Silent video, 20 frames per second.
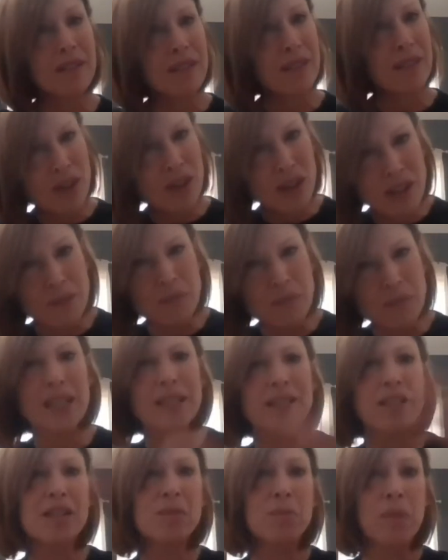
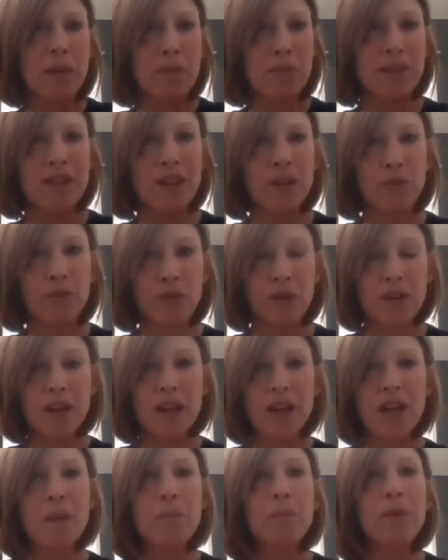Circumstances might be different,
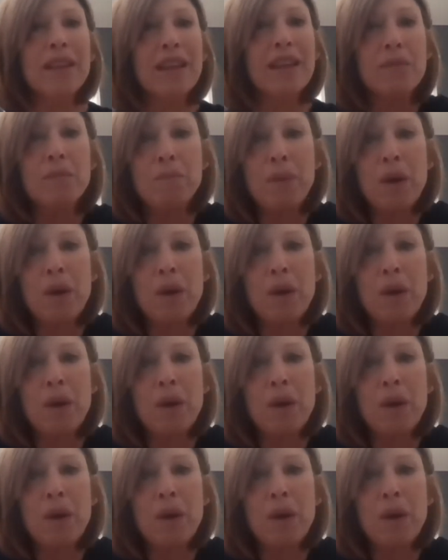but